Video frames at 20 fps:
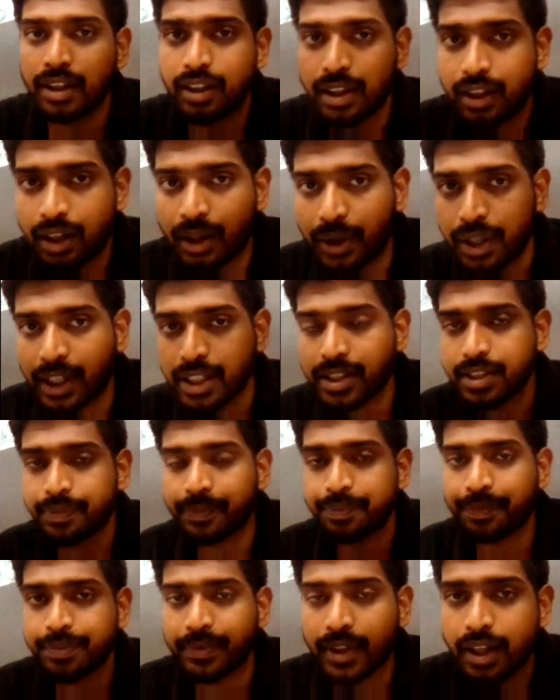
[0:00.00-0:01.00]
Now next,
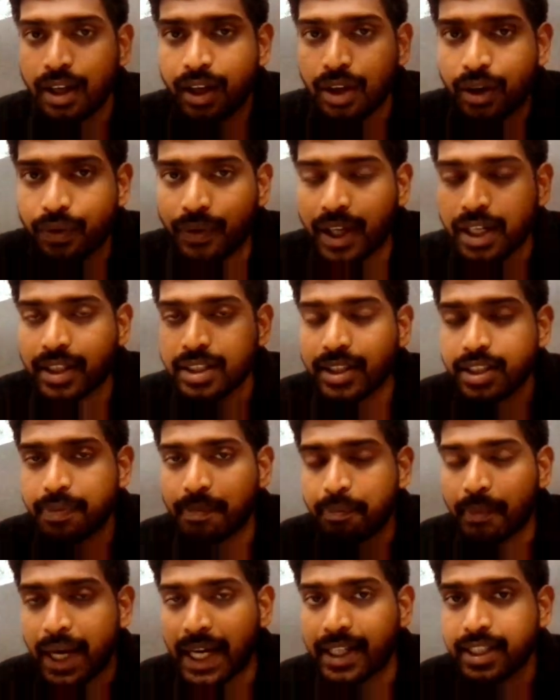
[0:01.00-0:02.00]
where is this
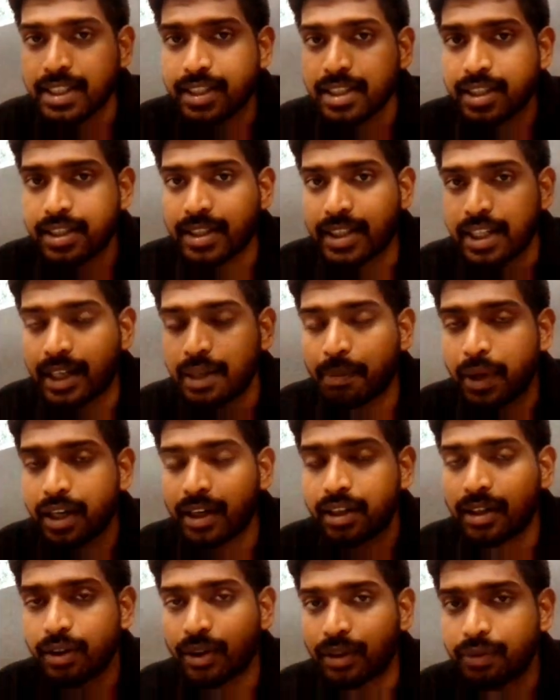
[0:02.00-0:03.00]
minus z
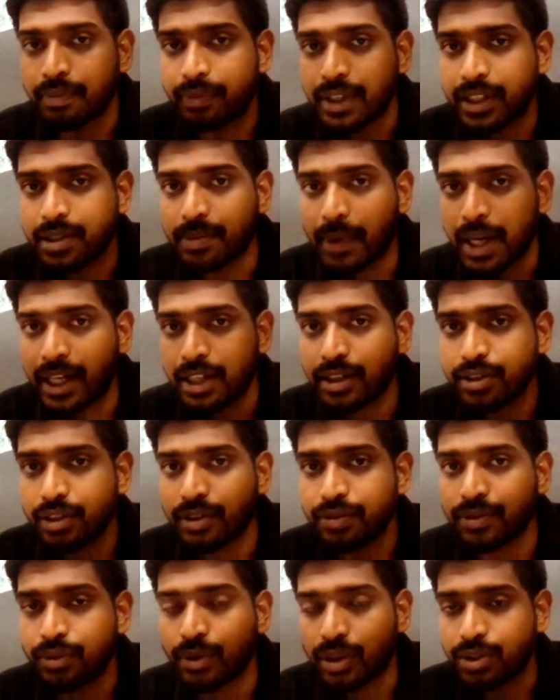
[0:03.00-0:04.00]
bar? Means minus
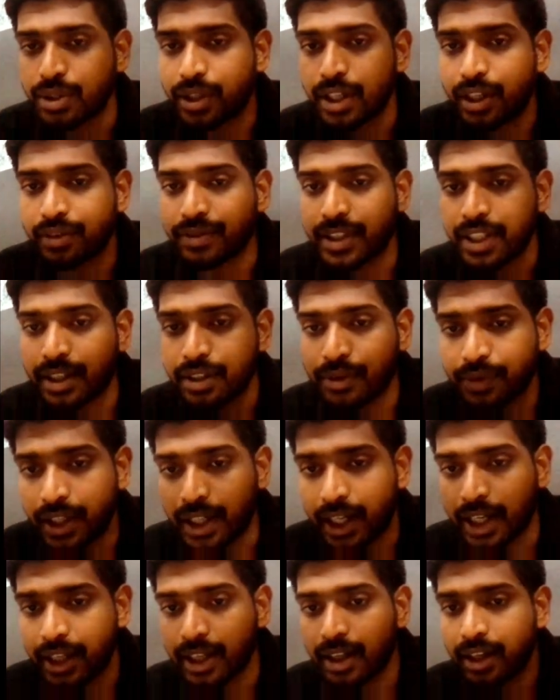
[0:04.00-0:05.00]
of conjugate of z will
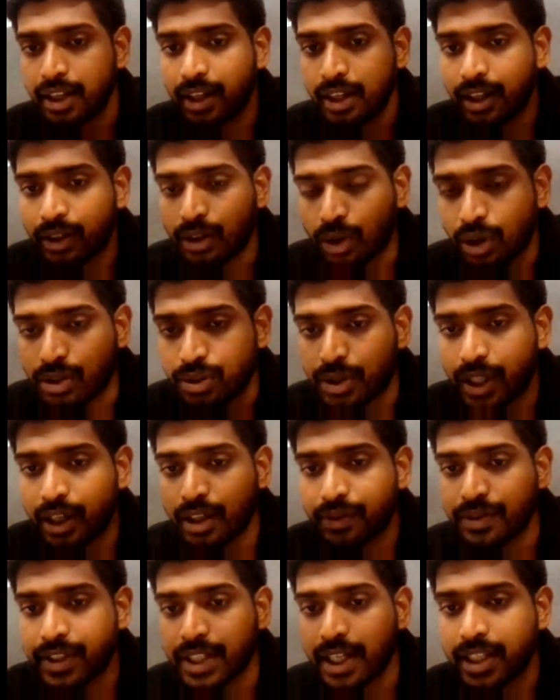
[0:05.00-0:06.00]
lie. Conjugate
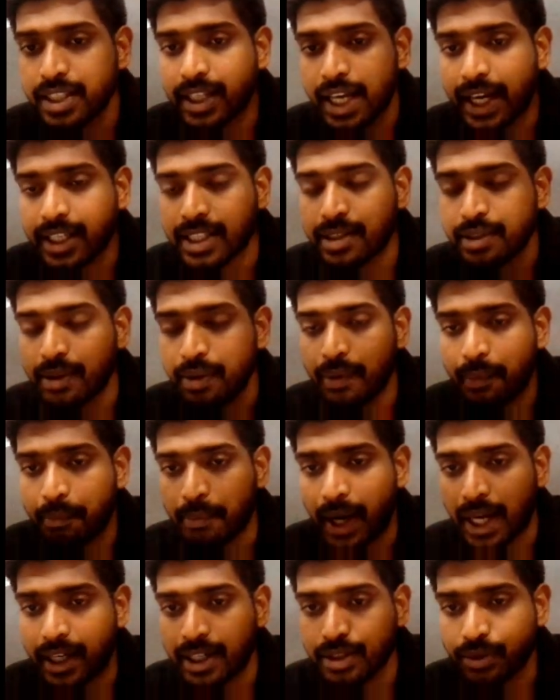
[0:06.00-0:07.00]
of z is x
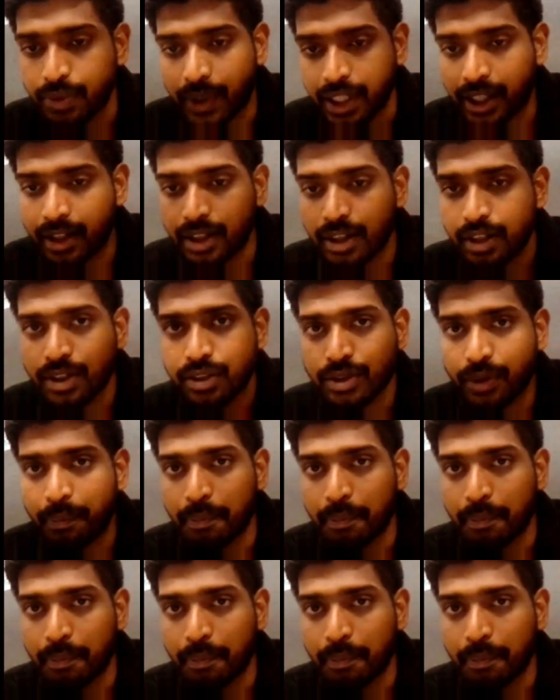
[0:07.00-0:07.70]
minus y. So